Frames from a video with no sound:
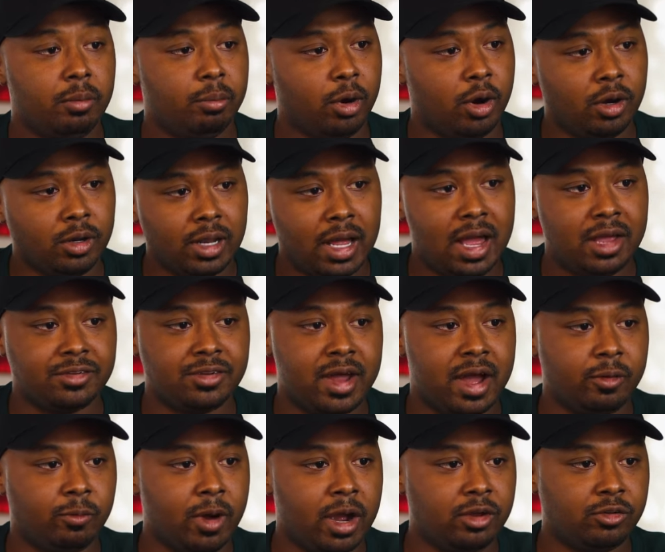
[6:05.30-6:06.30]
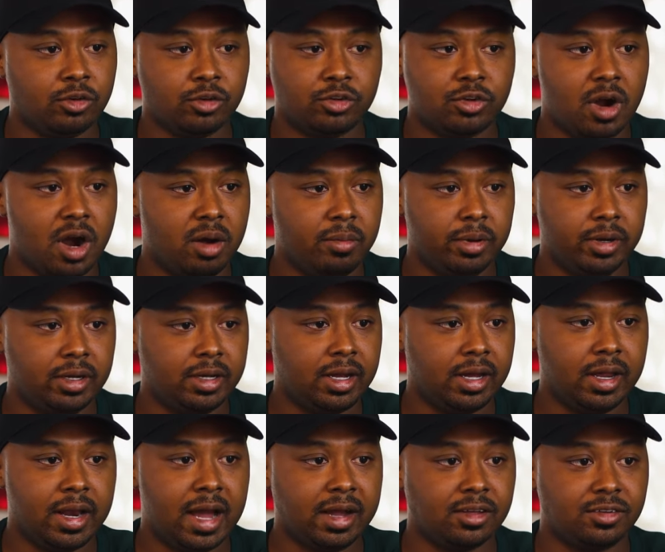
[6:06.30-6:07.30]
Burn line's not razor sharp, but
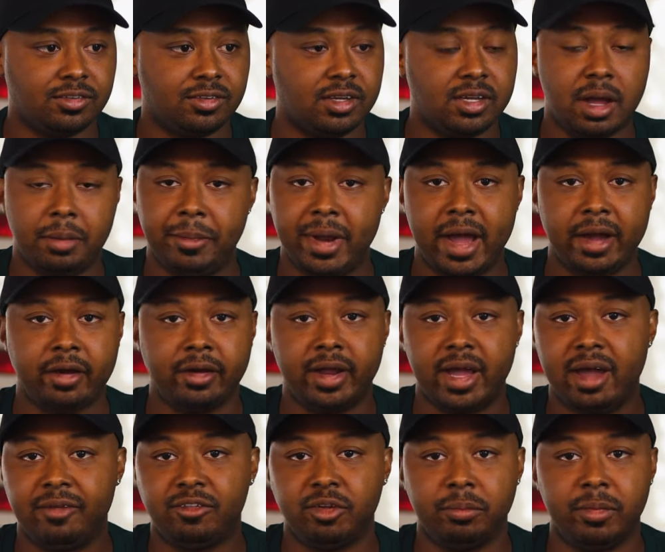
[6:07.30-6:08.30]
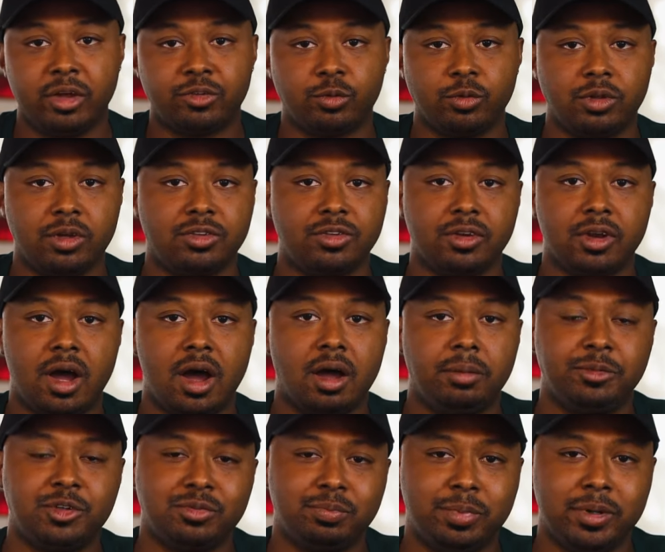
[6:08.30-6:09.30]
again, I can see I'm not gonna have to mess with this at
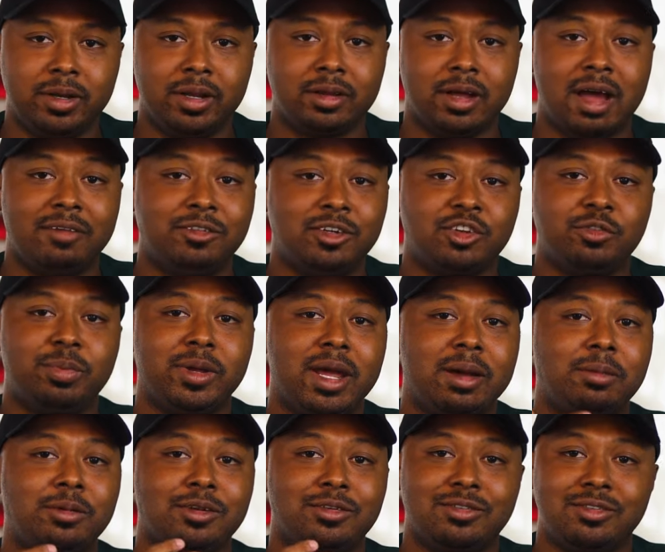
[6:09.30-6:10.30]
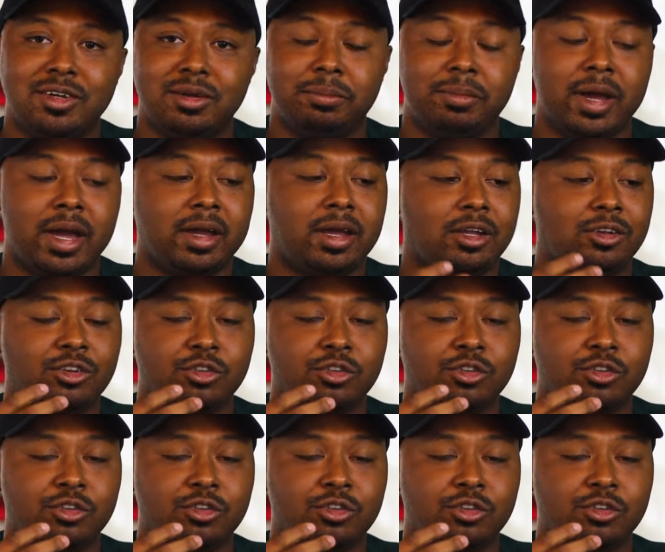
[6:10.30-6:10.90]
all. I've just been able to sit back and